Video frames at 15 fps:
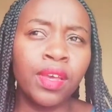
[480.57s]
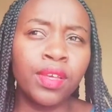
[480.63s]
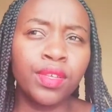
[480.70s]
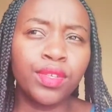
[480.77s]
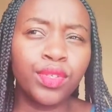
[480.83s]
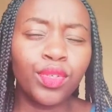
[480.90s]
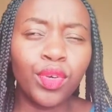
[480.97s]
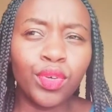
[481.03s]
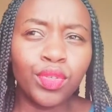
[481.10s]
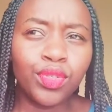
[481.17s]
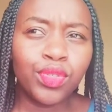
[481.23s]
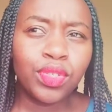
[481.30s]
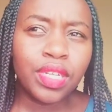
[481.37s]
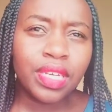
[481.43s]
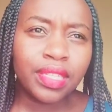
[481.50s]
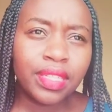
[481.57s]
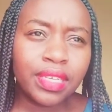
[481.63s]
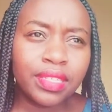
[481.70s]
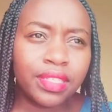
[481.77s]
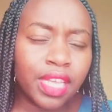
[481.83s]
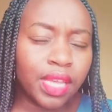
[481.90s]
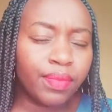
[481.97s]
So during
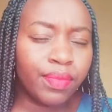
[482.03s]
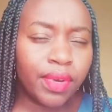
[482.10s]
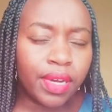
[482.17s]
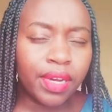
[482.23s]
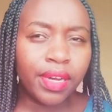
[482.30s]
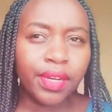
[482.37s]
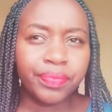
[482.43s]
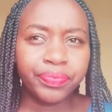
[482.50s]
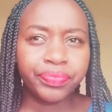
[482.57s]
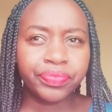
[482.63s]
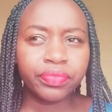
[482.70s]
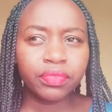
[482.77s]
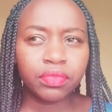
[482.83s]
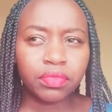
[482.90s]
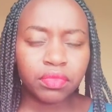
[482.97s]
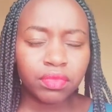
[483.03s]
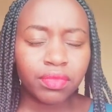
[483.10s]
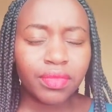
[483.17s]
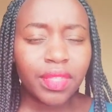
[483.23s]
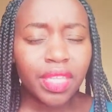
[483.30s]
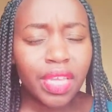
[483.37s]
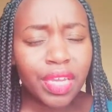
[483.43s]
this time,
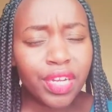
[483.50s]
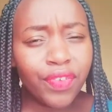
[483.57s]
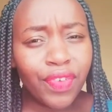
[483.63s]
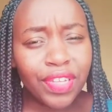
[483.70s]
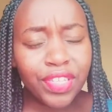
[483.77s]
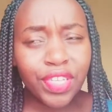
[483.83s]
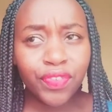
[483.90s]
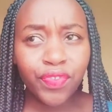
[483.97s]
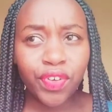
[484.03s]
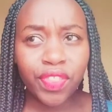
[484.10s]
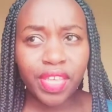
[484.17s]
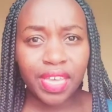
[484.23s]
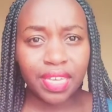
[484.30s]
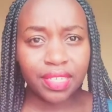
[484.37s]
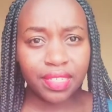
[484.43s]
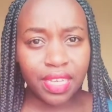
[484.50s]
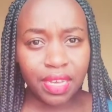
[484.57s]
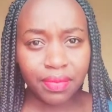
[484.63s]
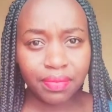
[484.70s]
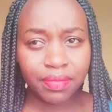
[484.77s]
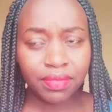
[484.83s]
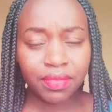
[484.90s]
revising for the
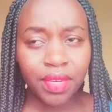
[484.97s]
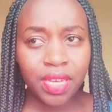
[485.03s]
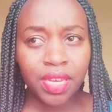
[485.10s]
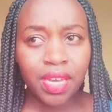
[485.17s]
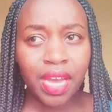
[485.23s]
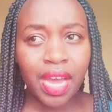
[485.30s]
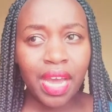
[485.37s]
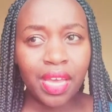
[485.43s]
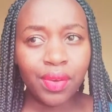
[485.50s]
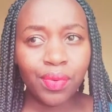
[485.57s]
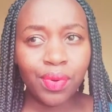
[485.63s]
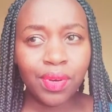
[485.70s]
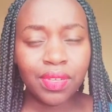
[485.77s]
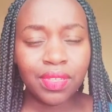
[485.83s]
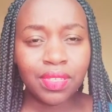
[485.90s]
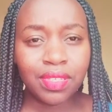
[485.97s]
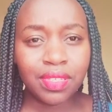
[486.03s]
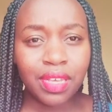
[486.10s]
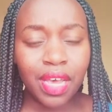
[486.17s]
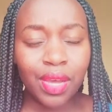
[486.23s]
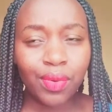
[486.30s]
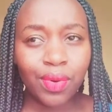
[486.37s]
exam, I was
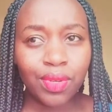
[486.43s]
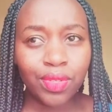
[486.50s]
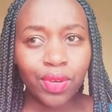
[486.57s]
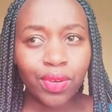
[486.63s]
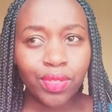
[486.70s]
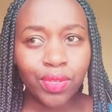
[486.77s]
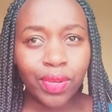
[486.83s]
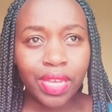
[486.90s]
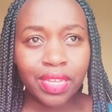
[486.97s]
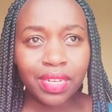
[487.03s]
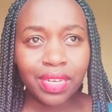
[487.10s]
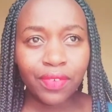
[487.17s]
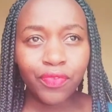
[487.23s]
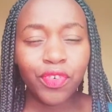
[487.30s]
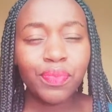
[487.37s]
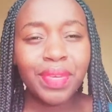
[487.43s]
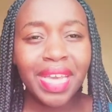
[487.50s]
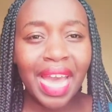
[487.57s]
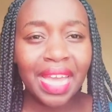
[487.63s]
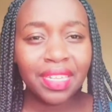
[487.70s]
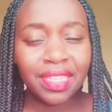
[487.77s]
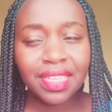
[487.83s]
also, and for me,
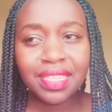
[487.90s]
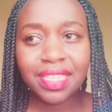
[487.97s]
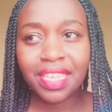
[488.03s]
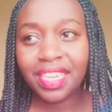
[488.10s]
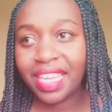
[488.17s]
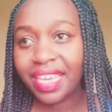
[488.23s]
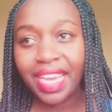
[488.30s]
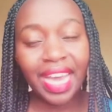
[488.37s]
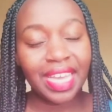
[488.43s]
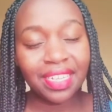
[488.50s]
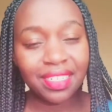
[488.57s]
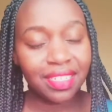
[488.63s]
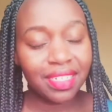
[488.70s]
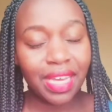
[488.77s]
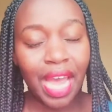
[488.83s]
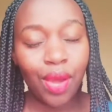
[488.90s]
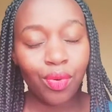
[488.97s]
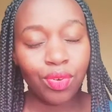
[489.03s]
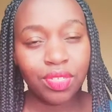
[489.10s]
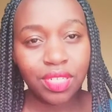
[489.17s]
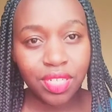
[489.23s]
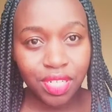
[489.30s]
I didn't say like I
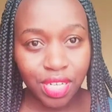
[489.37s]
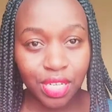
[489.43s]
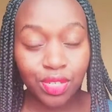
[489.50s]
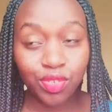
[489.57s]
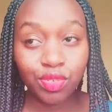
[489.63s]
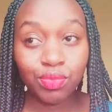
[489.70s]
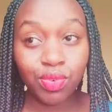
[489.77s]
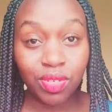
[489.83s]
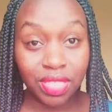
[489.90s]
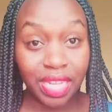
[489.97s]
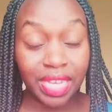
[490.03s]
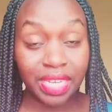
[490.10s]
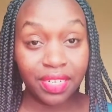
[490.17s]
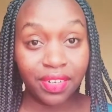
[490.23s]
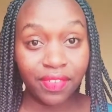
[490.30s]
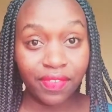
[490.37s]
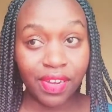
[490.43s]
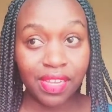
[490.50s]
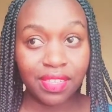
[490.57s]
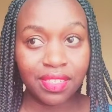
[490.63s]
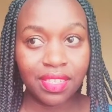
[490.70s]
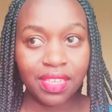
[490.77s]
was really into books like
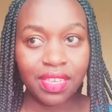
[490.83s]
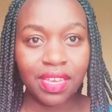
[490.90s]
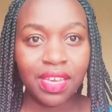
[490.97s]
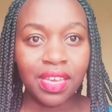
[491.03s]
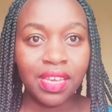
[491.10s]
revising.